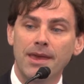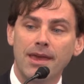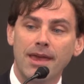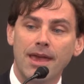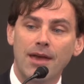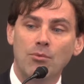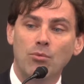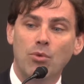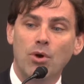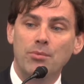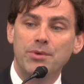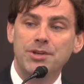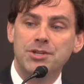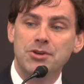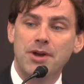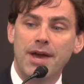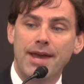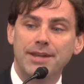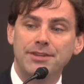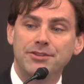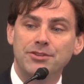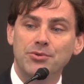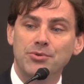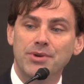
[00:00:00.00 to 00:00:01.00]
And what we try
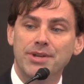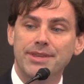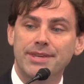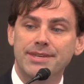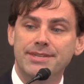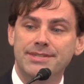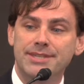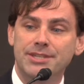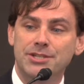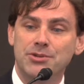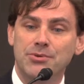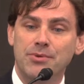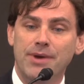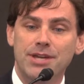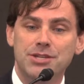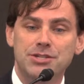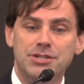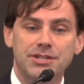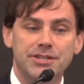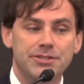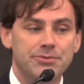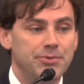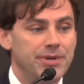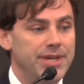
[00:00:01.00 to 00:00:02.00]
to do in this
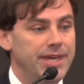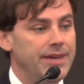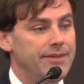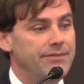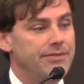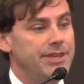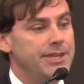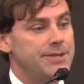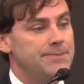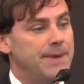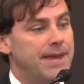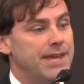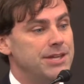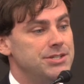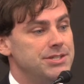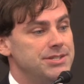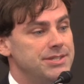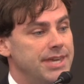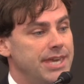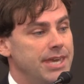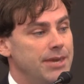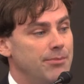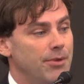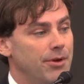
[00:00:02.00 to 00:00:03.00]
situation is we give these patients
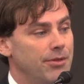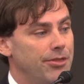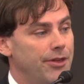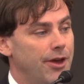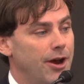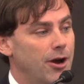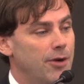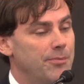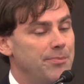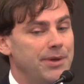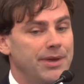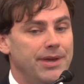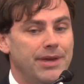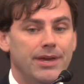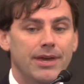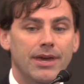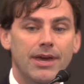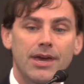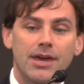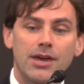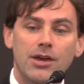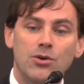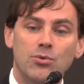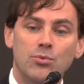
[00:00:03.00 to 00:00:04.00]
chemotherapy.
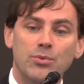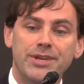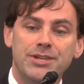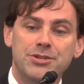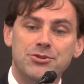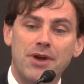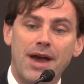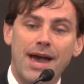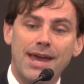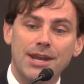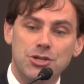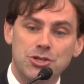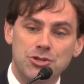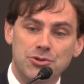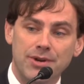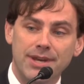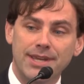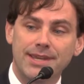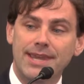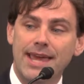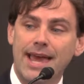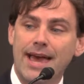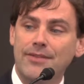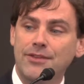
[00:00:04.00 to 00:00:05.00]
We try to shrink
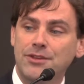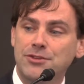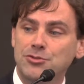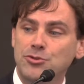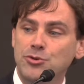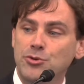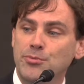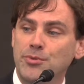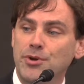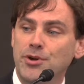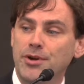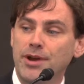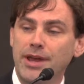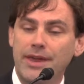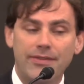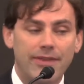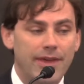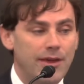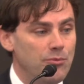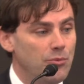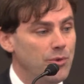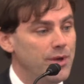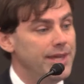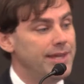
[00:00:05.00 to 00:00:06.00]
down the tumor, and
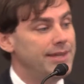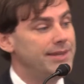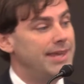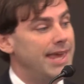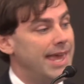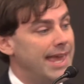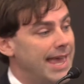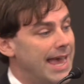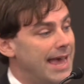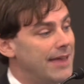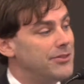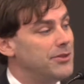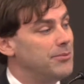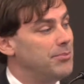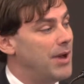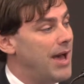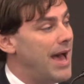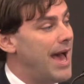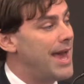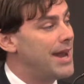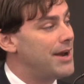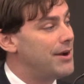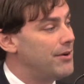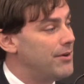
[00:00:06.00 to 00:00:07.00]
then we take out the
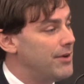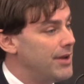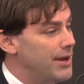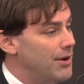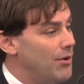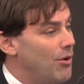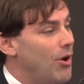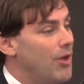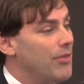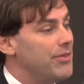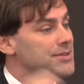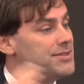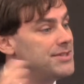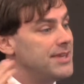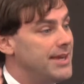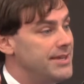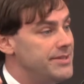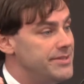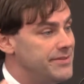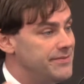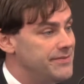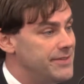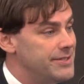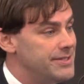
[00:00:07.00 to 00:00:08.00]
bladder and all the
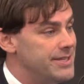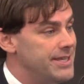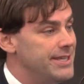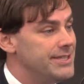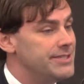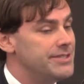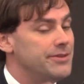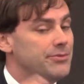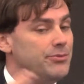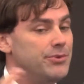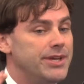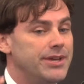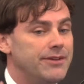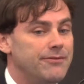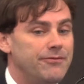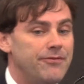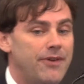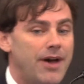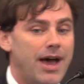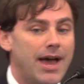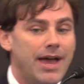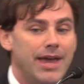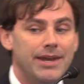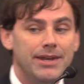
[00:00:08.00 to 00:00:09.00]
sites of disease that we can
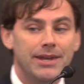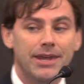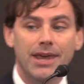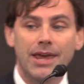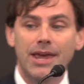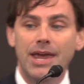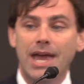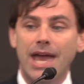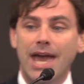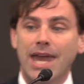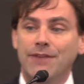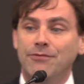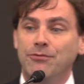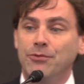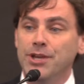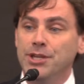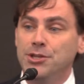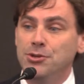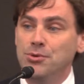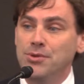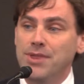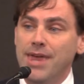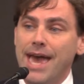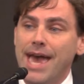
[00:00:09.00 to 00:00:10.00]
find. And if we
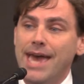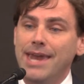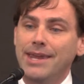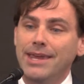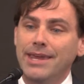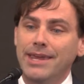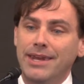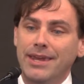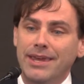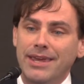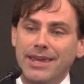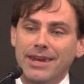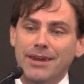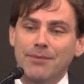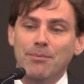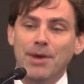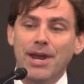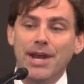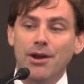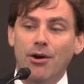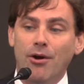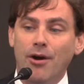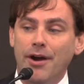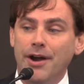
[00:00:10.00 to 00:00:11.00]
do that in a
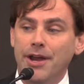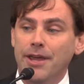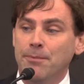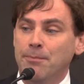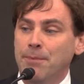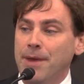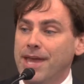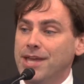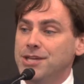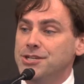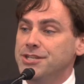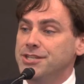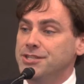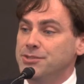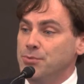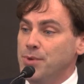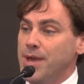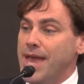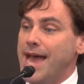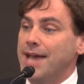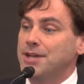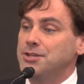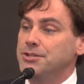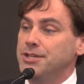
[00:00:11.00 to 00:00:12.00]
minority of patients, we
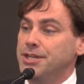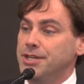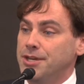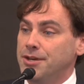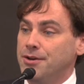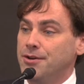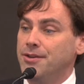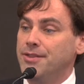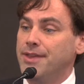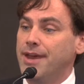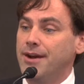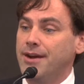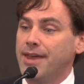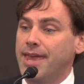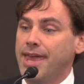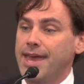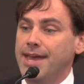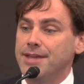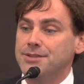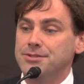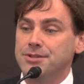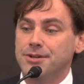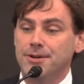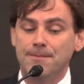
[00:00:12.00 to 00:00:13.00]
actually cure their
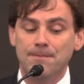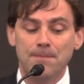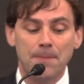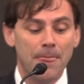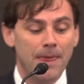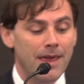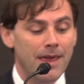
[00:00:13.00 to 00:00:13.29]
cancer.